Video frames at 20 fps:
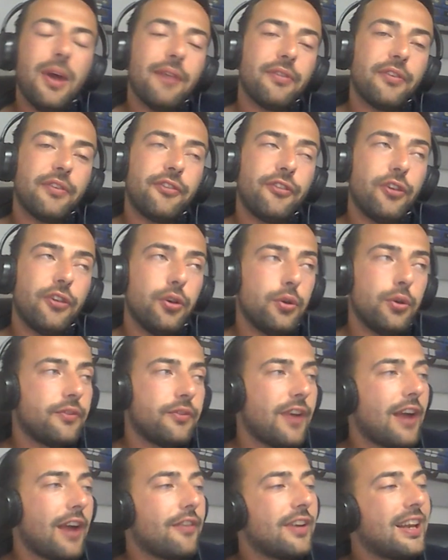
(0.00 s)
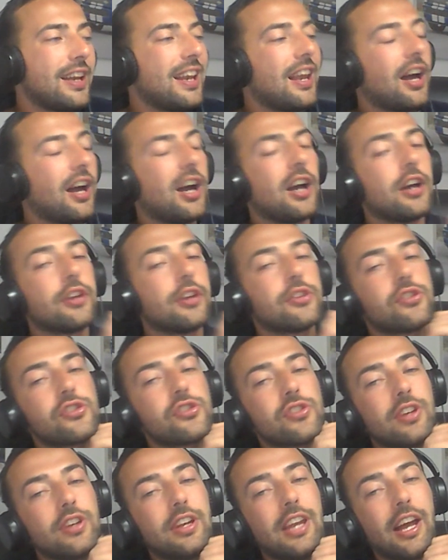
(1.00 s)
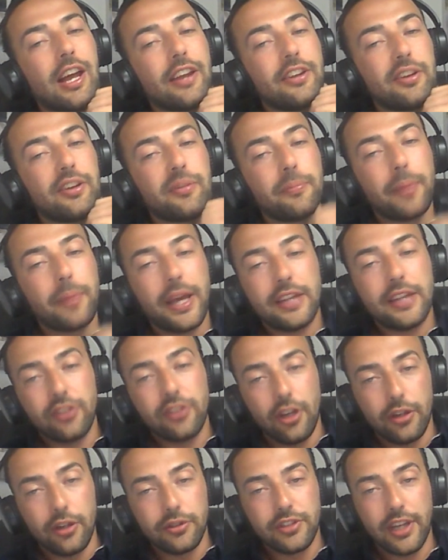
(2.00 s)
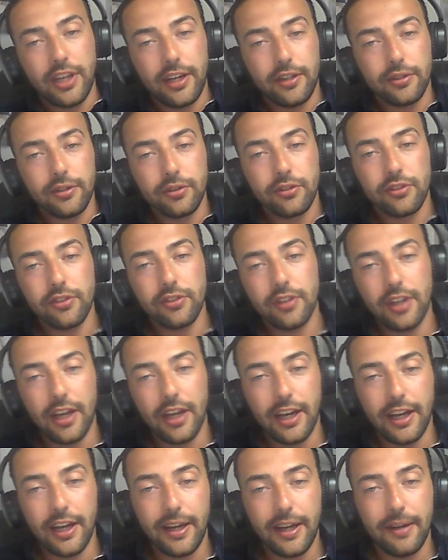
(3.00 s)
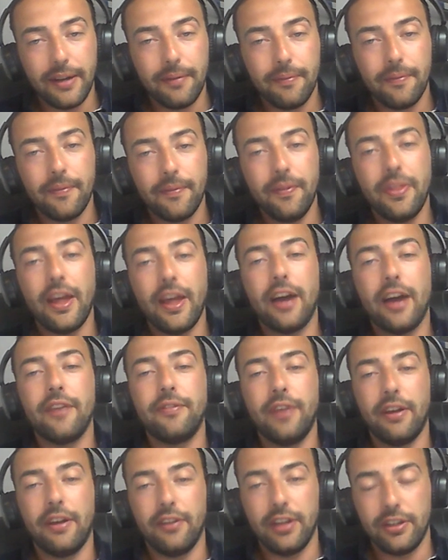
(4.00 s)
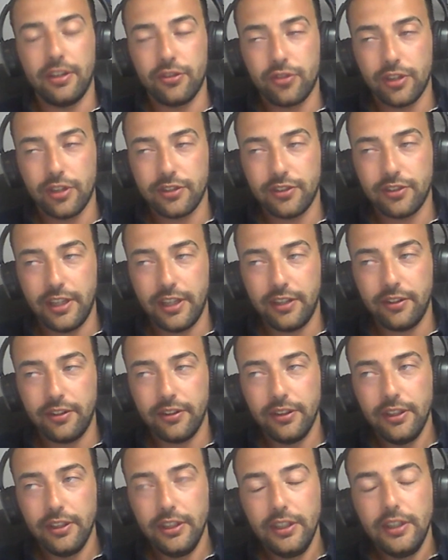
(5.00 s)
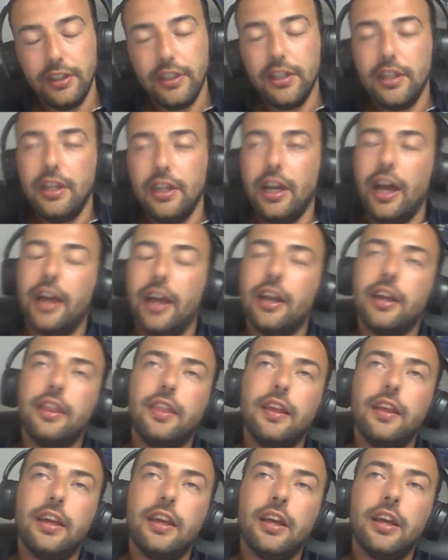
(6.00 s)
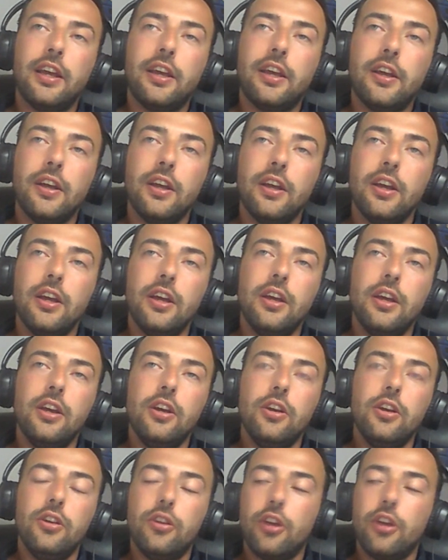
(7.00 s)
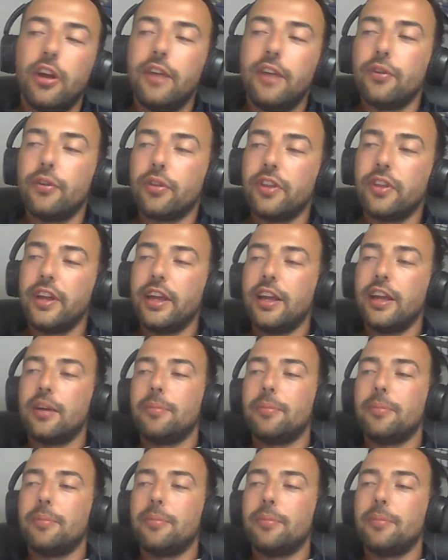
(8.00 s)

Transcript: We have a few very large London-based hotels that are very interested. And I think, if you're